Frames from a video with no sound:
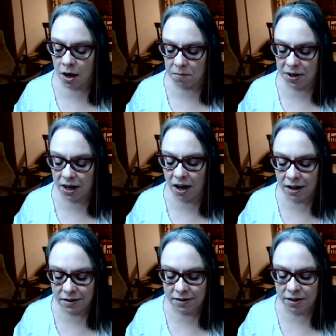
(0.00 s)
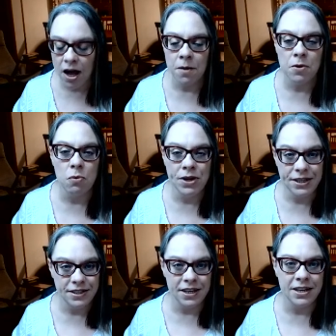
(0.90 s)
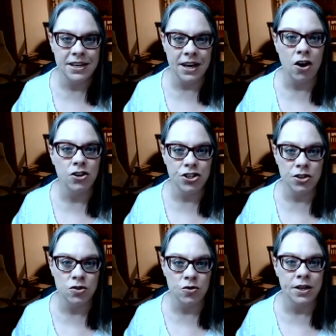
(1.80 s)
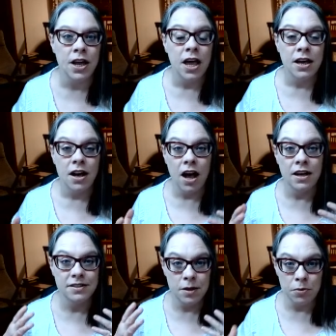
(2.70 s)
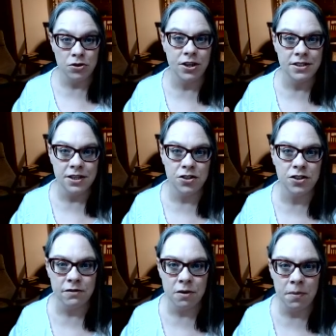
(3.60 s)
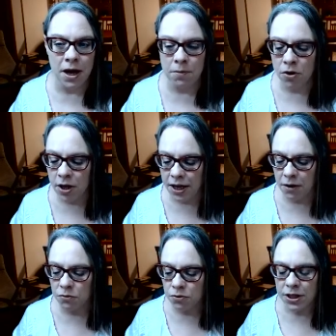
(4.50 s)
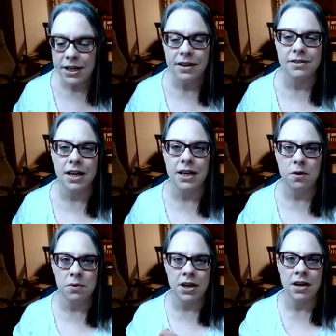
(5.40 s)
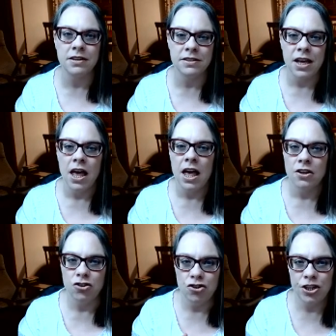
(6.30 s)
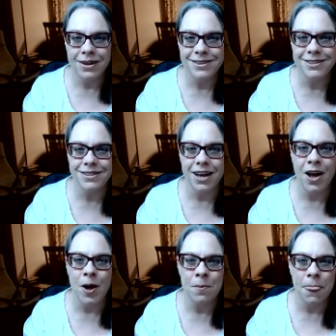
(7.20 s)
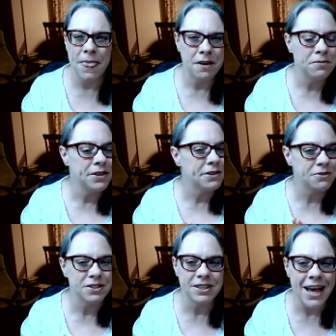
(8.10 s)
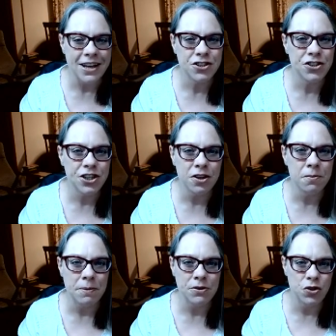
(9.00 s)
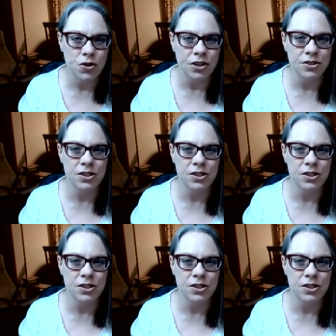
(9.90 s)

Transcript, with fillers: because um, we did get our children uh, simple translations of the Bible, and I'm really excited because just, um, I believe it was last year, maybe two years